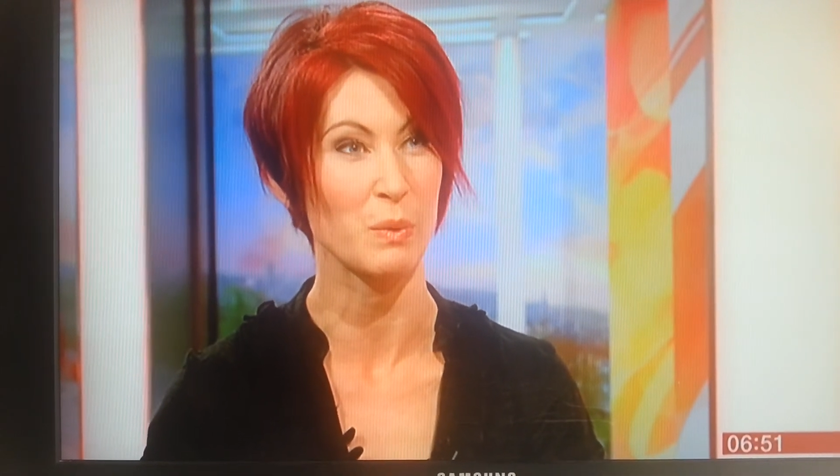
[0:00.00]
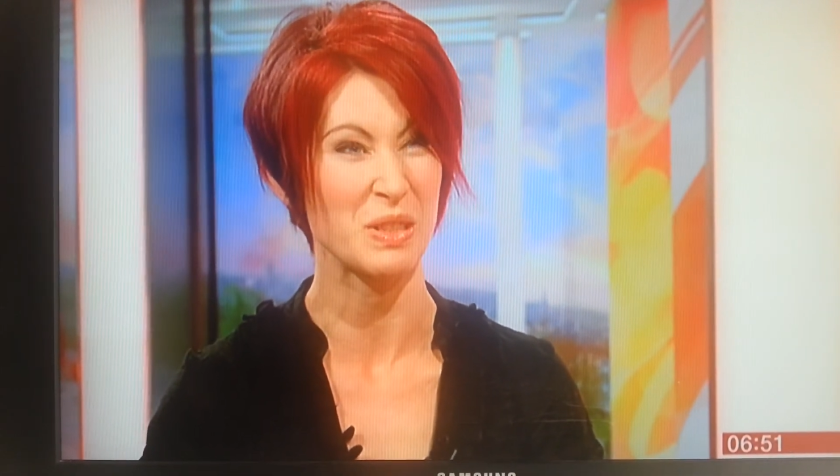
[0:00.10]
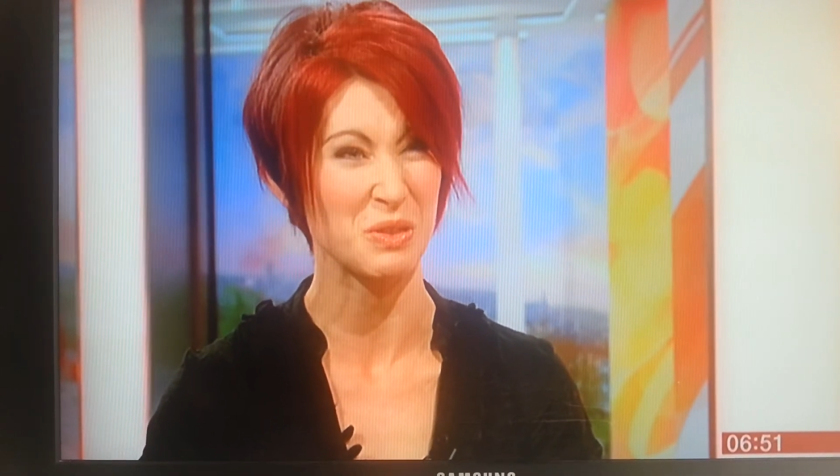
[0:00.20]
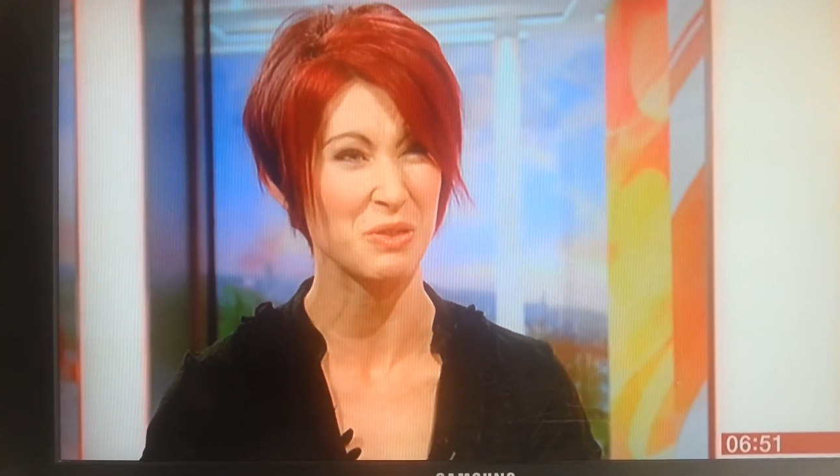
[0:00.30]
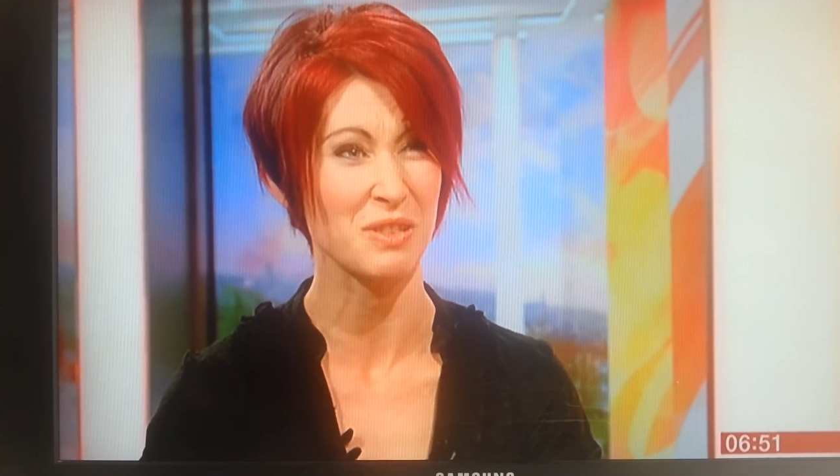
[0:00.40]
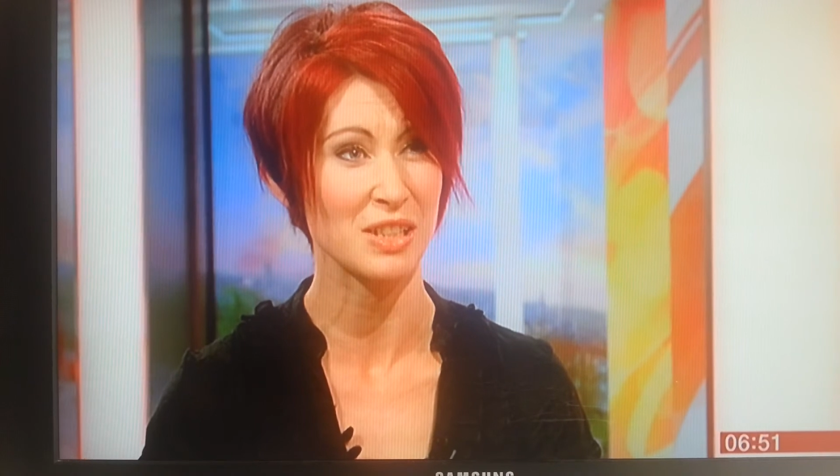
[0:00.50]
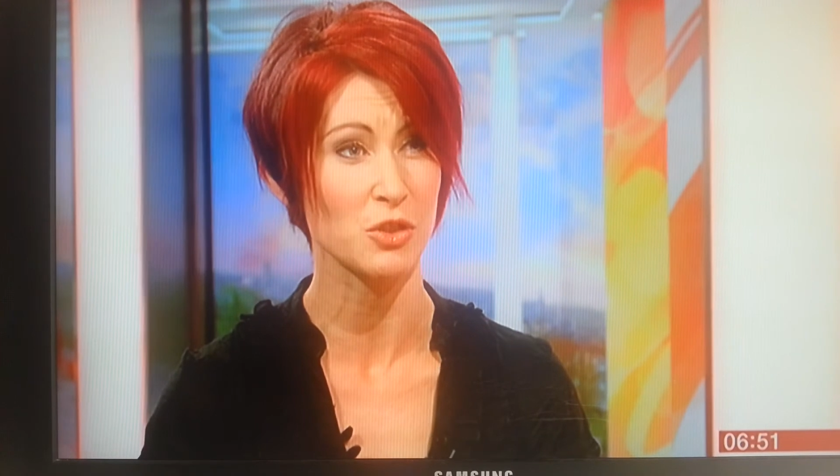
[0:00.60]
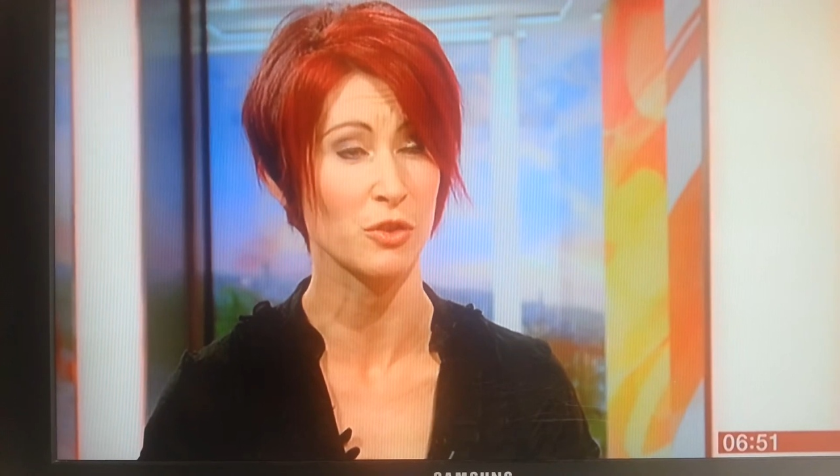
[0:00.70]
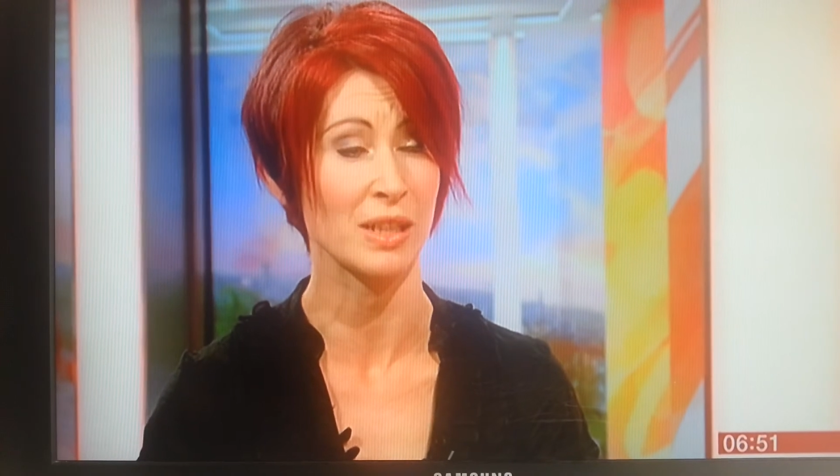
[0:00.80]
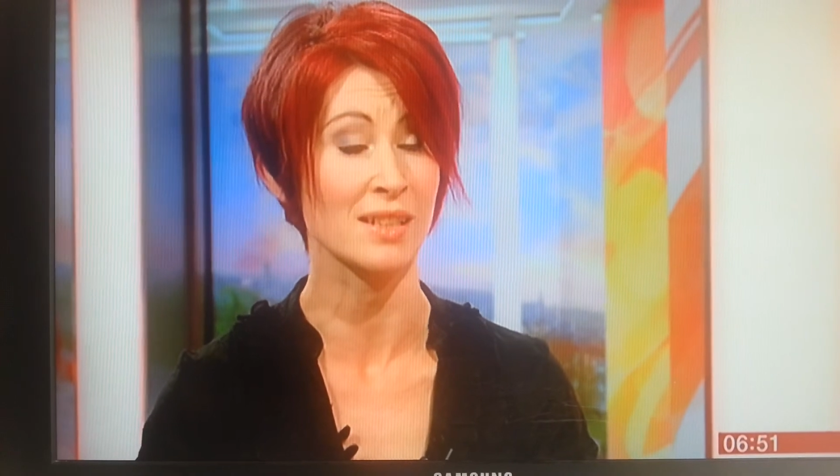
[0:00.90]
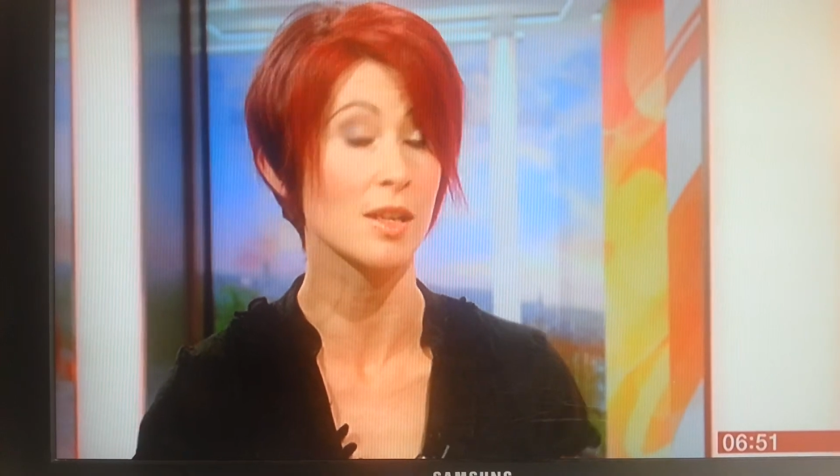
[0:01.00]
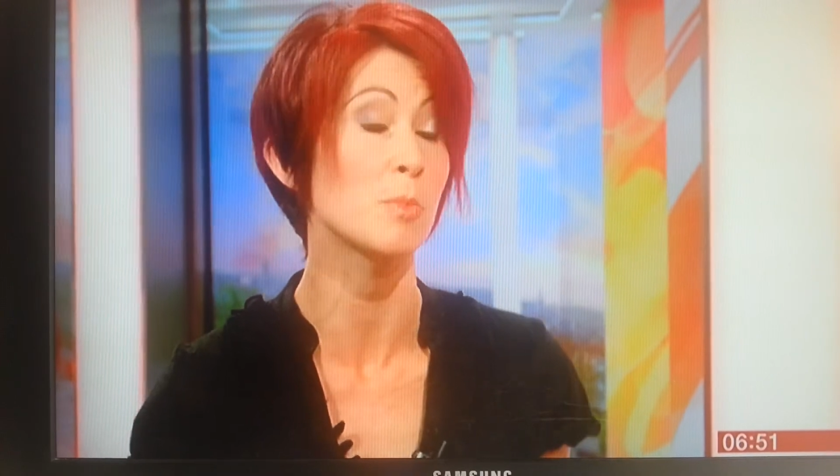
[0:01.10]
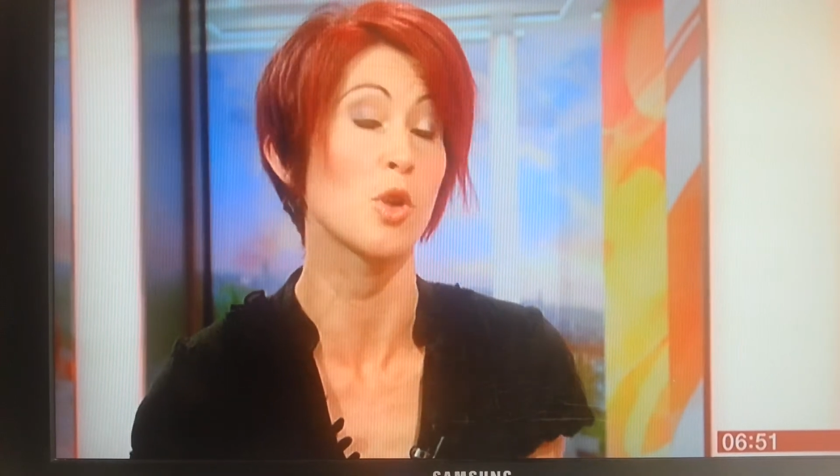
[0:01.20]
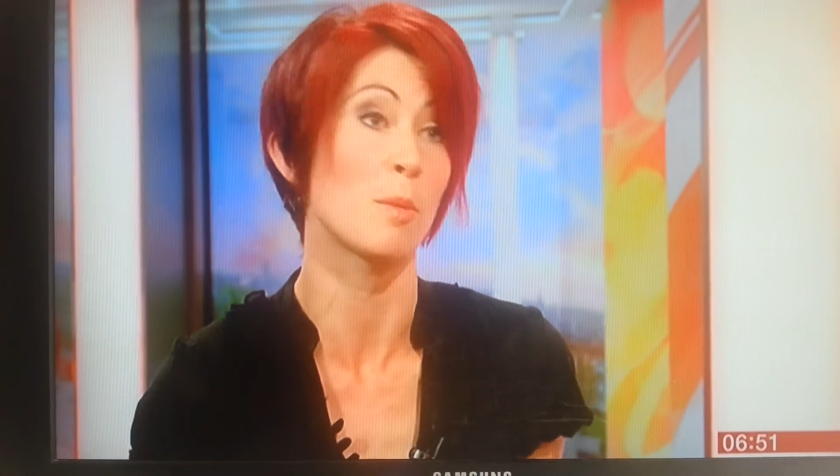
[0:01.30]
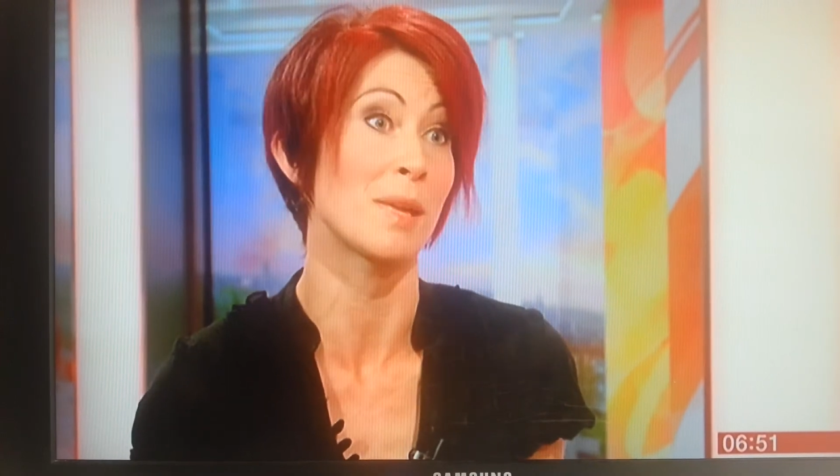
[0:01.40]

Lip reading: which was reassuring, because I'm not a